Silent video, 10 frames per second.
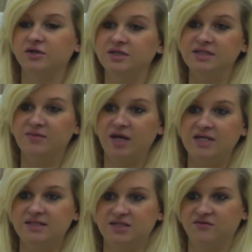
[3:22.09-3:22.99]
or in some
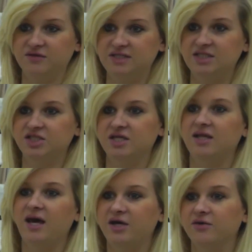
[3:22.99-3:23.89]
cases a
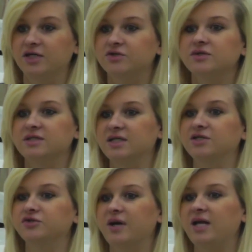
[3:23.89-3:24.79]
physician that you're interested
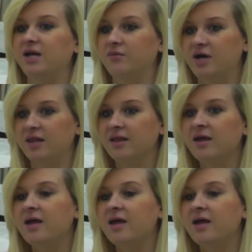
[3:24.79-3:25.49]
in training with,